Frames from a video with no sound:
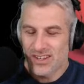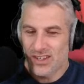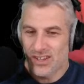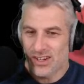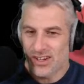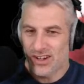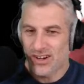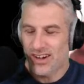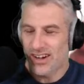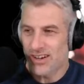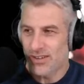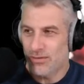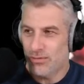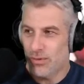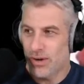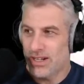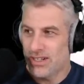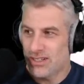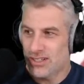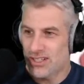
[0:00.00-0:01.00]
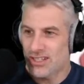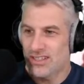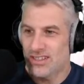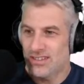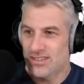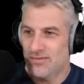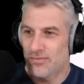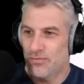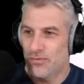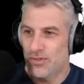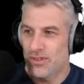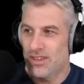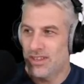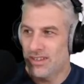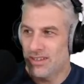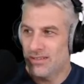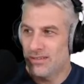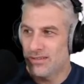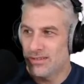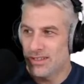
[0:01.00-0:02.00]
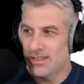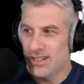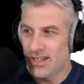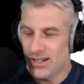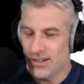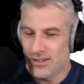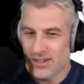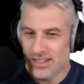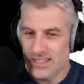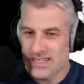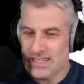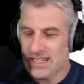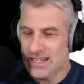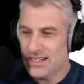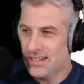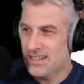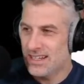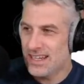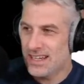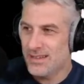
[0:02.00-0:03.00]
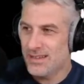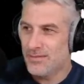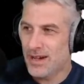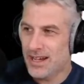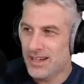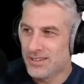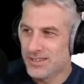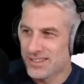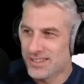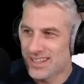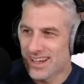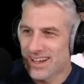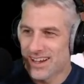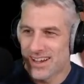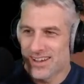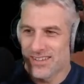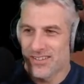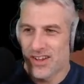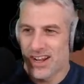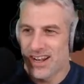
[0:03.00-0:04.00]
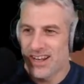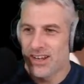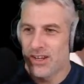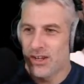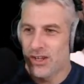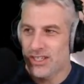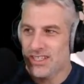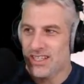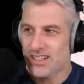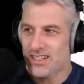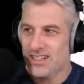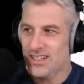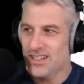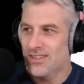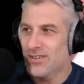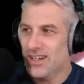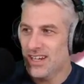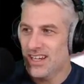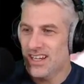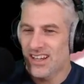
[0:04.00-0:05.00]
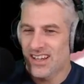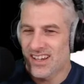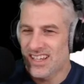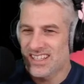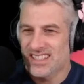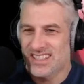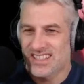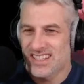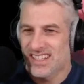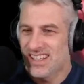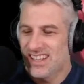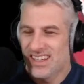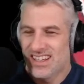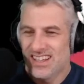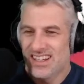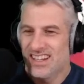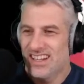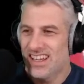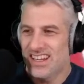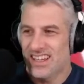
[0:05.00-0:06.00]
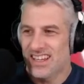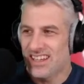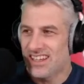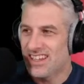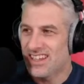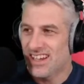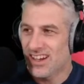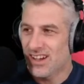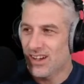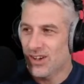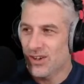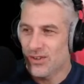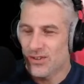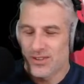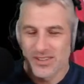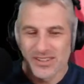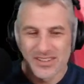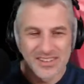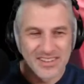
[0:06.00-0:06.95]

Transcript: that I went to the, you know, I sent emails out and then I suddenly realized, let it go